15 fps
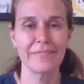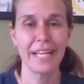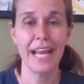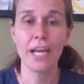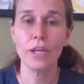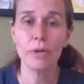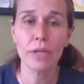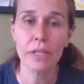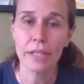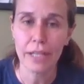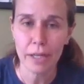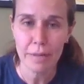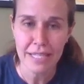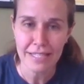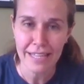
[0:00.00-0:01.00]
And you couldn't
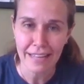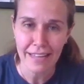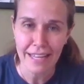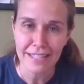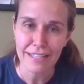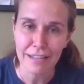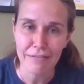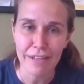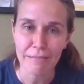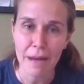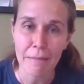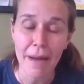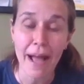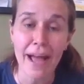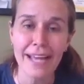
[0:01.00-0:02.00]
hear me saying that stuff in my
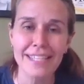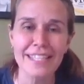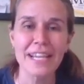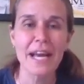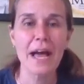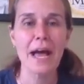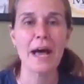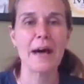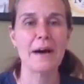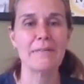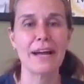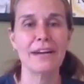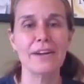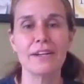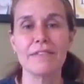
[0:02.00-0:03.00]
mind.
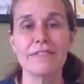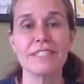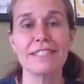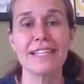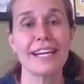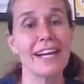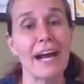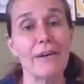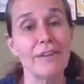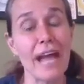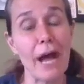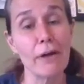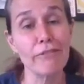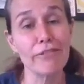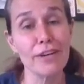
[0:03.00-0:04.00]
I could have said it out
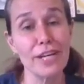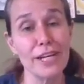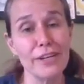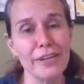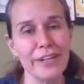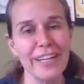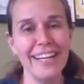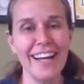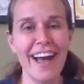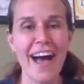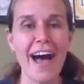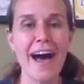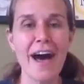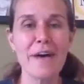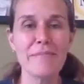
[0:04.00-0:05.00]
loud for you.
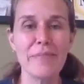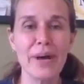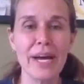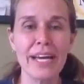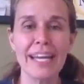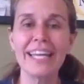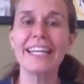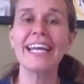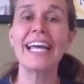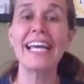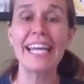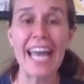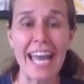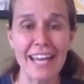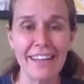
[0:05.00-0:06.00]
But in
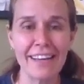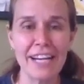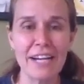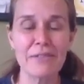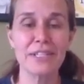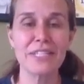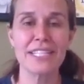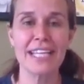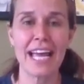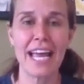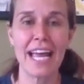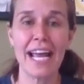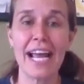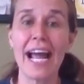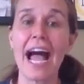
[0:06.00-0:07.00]
inhaling, we're
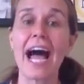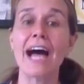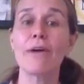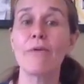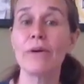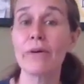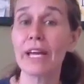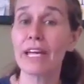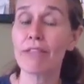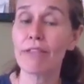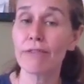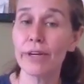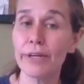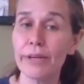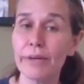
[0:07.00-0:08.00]
saying, I will get
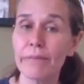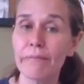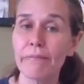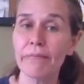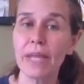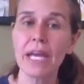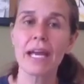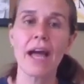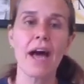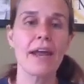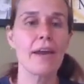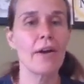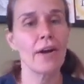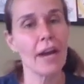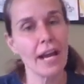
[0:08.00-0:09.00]
through. And
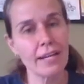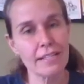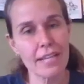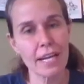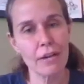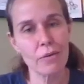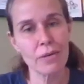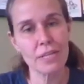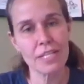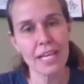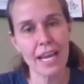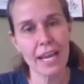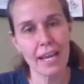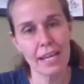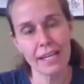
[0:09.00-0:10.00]
on our exhale, we're
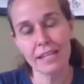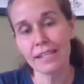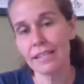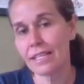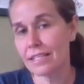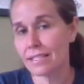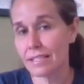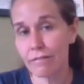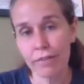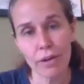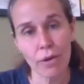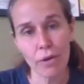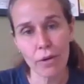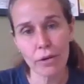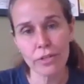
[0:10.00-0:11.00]
saying these
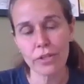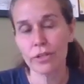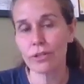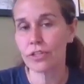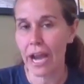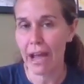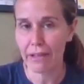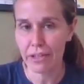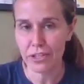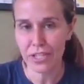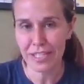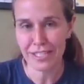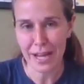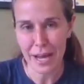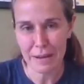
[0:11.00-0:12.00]
difficult or
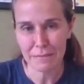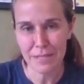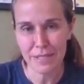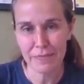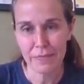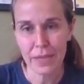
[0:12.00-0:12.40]
challenging times.